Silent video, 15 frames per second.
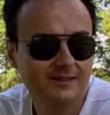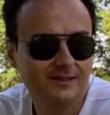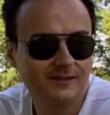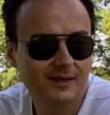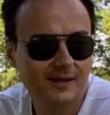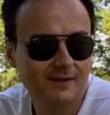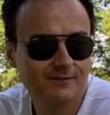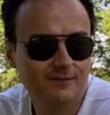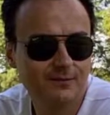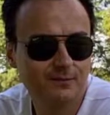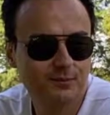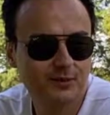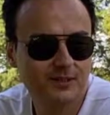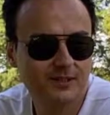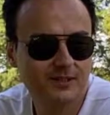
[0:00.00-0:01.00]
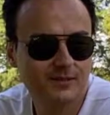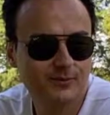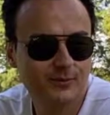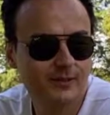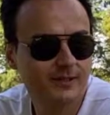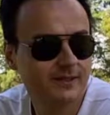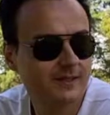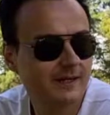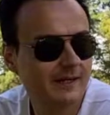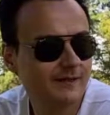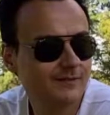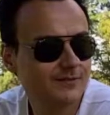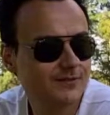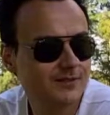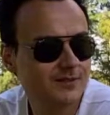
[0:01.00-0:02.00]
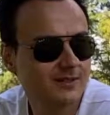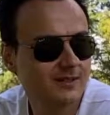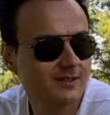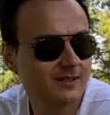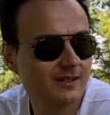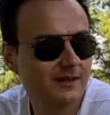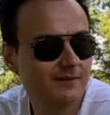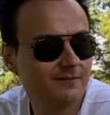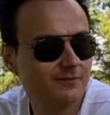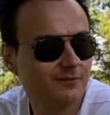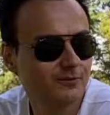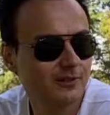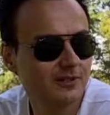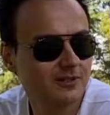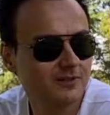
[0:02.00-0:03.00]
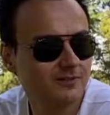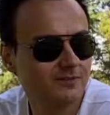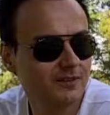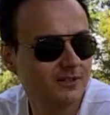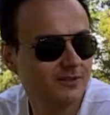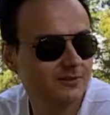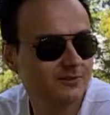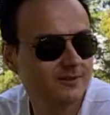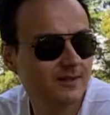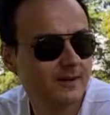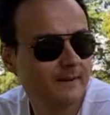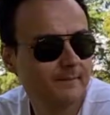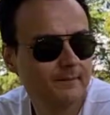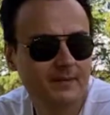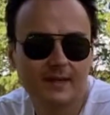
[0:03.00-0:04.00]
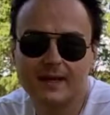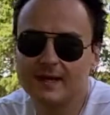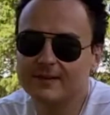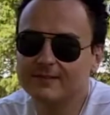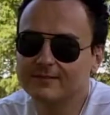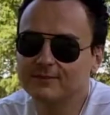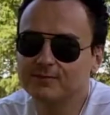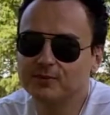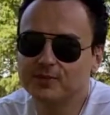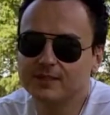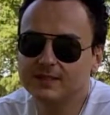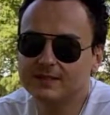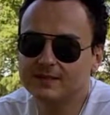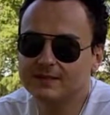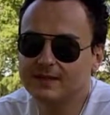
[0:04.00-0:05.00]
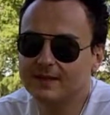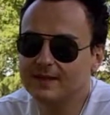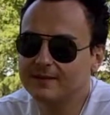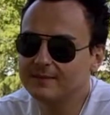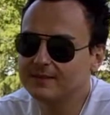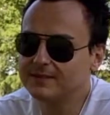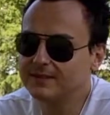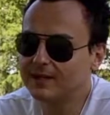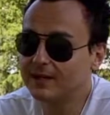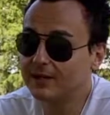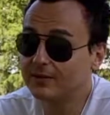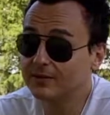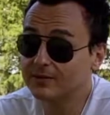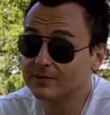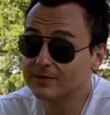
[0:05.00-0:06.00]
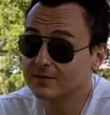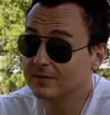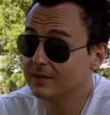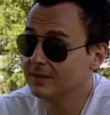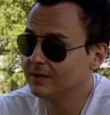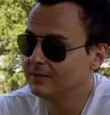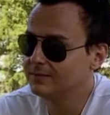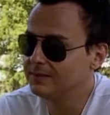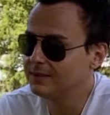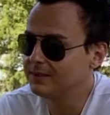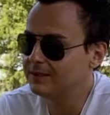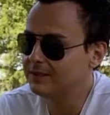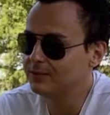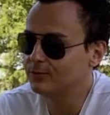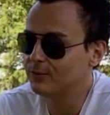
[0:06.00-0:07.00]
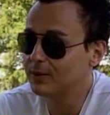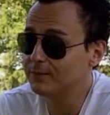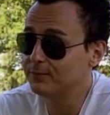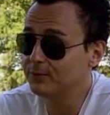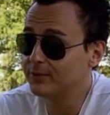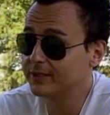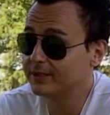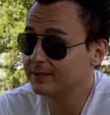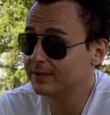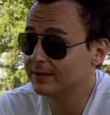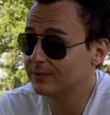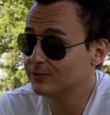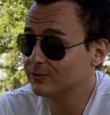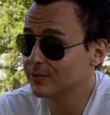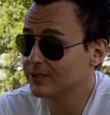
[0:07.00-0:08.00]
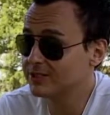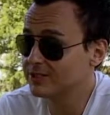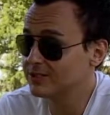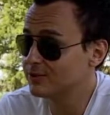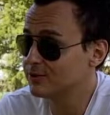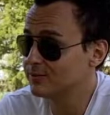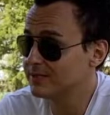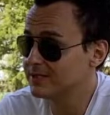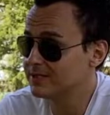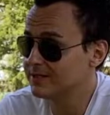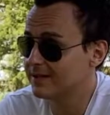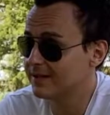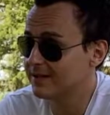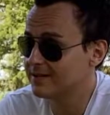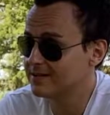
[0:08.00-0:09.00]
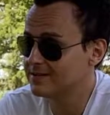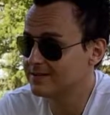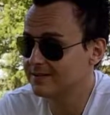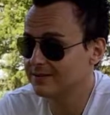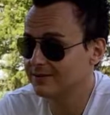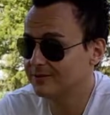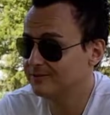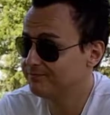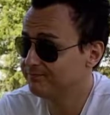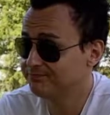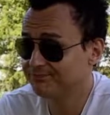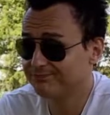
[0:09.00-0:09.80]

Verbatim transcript: you have to put in the work have to study have to watch the videos have to put in the time and the hours i mean at one point i was watching so many stocks you know